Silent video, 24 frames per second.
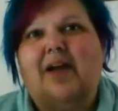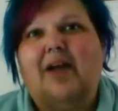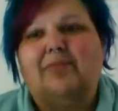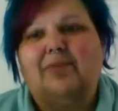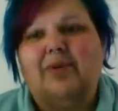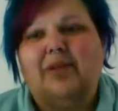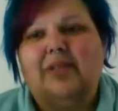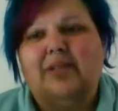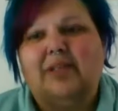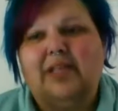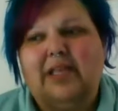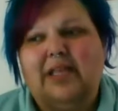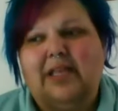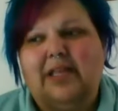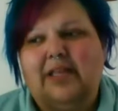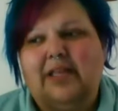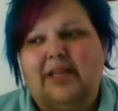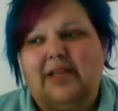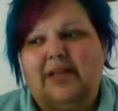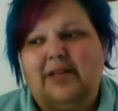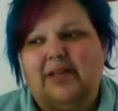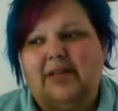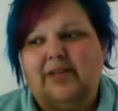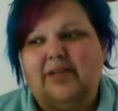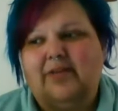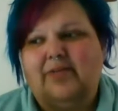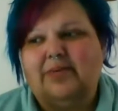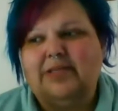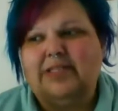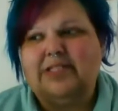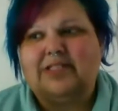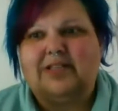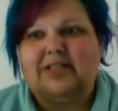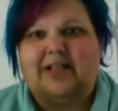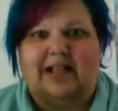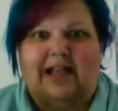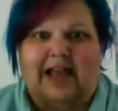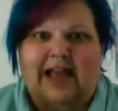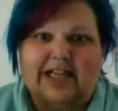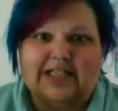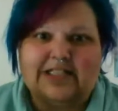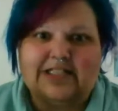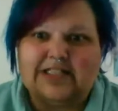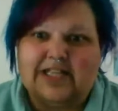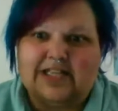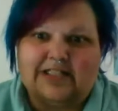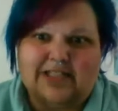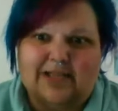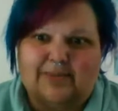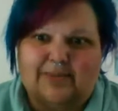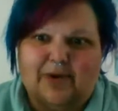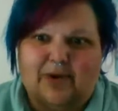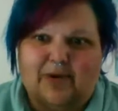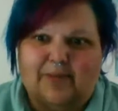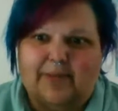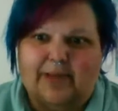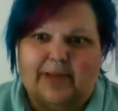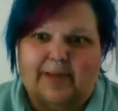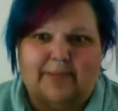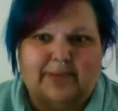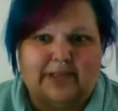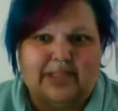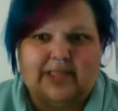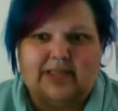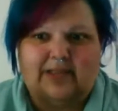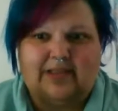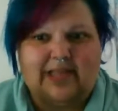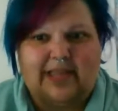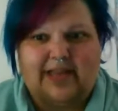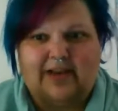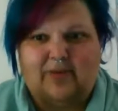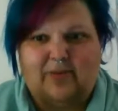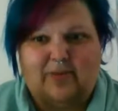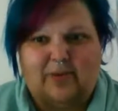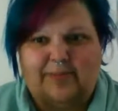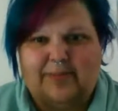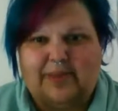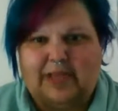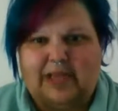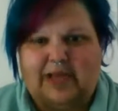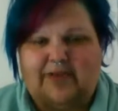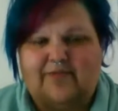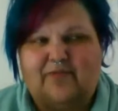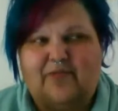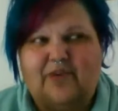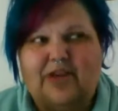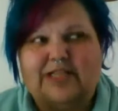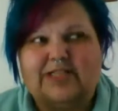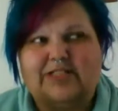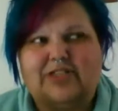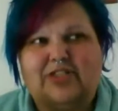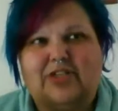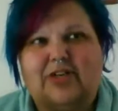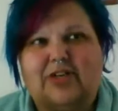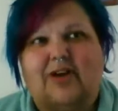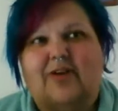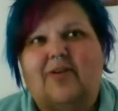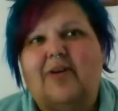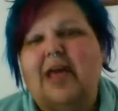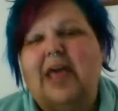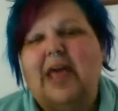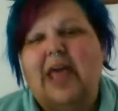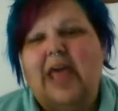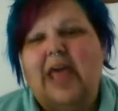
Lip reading: really, we just clash at the moment, but then later we become friends, you know.